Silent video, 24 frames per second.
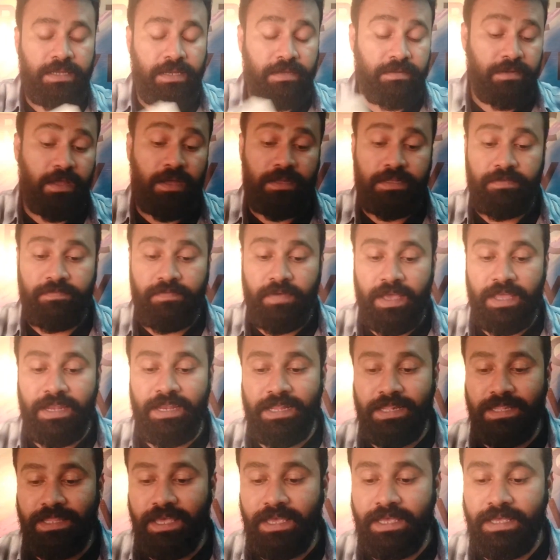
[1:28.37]
not the
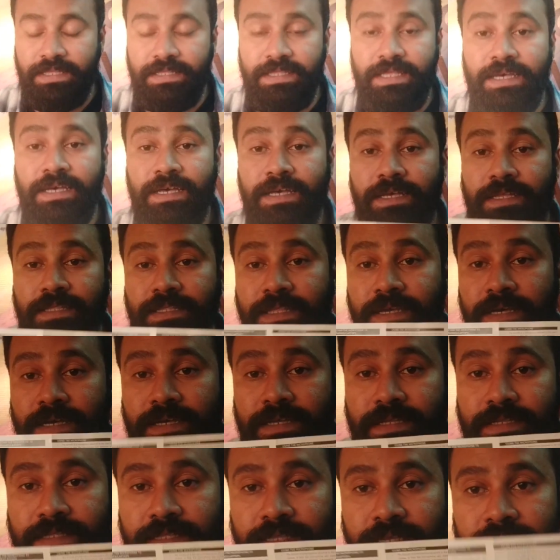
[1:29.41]
final thing,
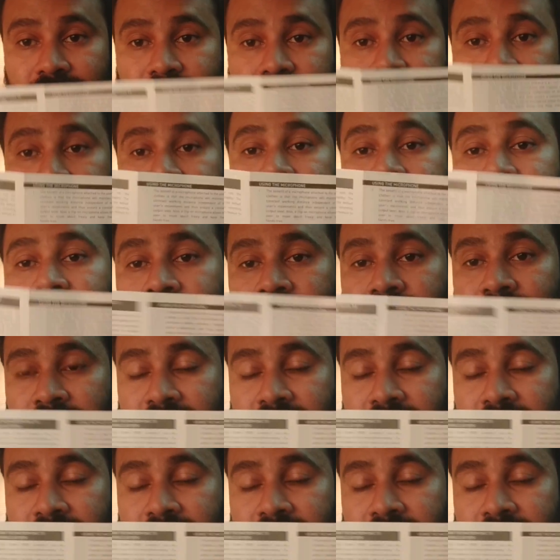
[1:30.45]
the